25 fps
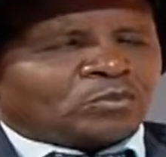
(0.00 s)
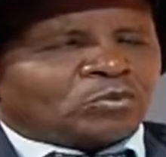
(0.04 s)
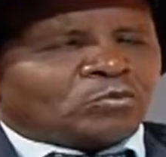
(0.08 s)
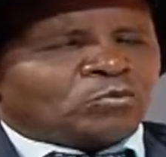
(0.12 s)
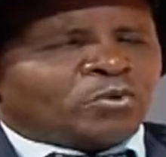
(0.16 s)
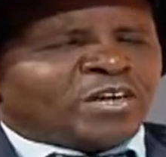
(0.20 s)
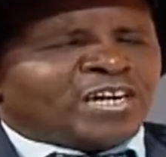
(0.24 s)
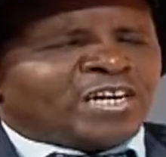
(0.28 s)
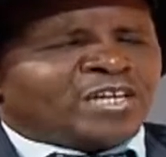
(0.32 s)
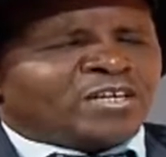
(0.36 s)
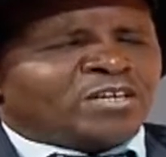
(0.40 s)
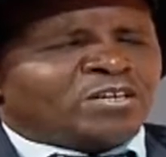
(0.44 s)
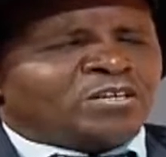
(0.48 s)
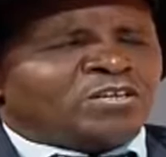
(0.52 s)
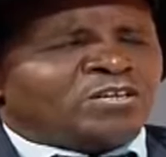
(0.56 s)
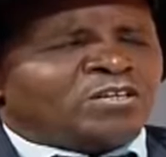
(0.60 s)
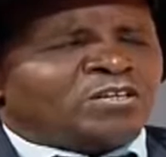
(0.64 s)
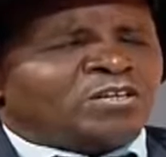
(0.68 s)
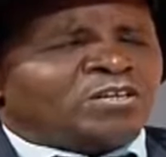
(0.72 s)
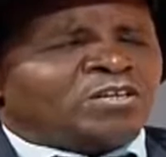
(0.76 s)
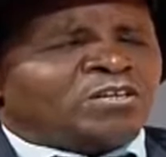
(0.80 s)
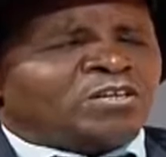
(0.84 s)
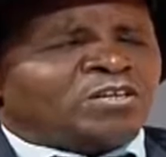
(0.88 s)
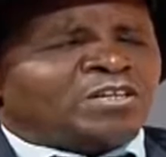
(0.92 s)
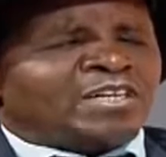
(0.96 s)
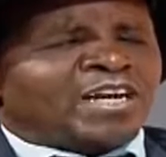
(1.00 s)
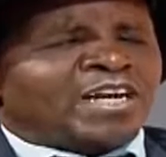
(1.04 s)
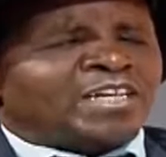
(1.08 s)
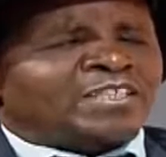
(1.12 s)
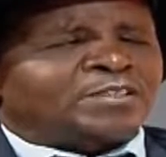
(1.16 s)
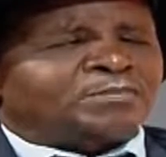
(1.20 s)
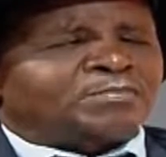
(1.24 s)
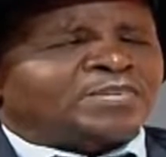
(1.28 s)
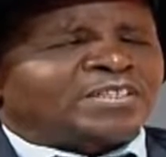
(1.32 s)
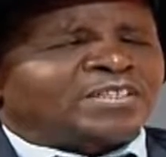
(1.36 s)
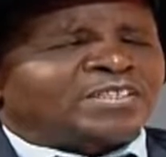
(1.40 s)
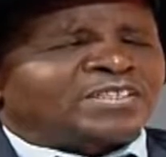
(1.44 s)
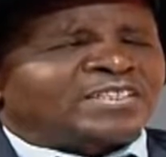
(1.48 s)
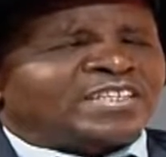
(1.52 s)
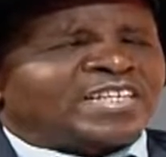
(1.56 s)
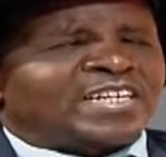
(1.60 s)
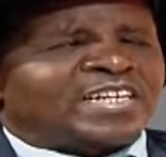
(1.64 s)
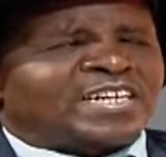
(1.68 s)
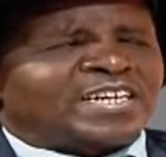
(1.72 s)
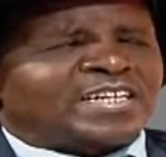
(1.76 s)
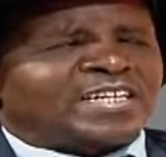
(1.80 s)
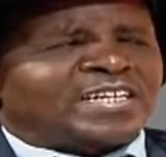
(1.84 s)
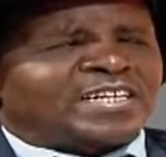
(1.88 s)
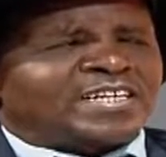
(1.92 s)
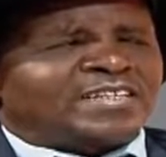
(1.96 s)
When all has been
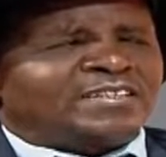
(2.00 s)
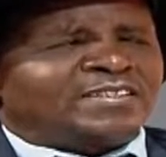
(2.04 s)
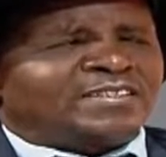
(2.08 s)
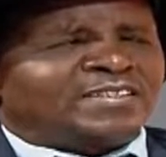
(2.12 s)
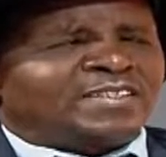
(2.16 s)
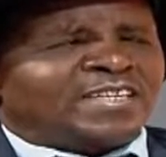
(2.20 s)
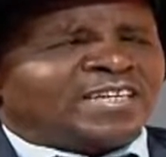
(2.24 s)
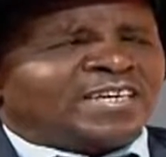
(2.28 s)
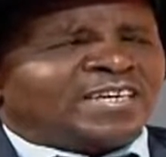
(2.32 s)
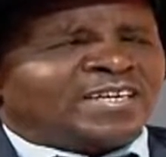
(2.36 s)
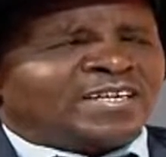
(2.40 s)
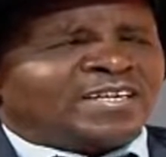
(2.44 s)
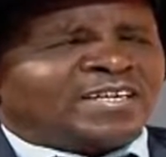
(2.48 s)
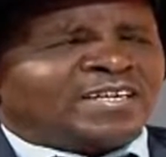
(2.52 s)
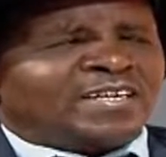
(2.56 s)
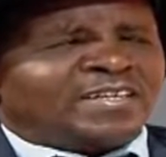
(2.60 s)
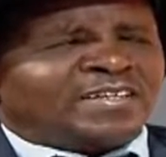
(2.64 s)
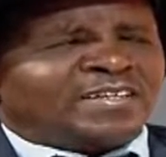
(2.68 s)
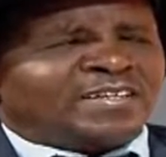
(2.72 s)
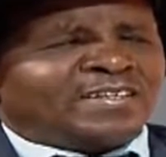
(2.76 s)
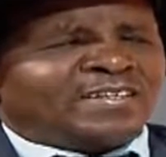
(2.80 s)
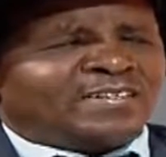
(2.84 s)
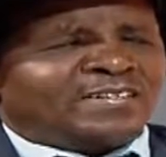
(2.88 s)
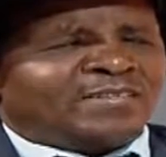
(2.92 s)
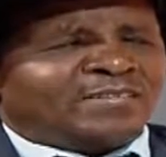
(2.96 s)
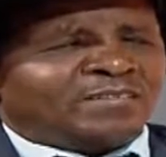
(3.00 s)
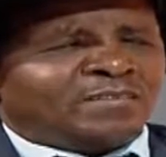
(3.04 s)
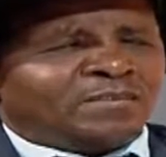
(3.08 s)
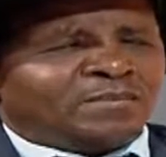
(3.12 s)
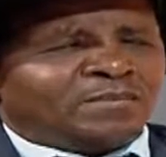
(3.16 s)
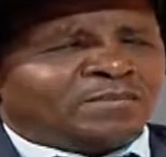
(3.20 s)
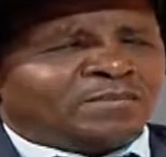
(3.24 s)
said and done,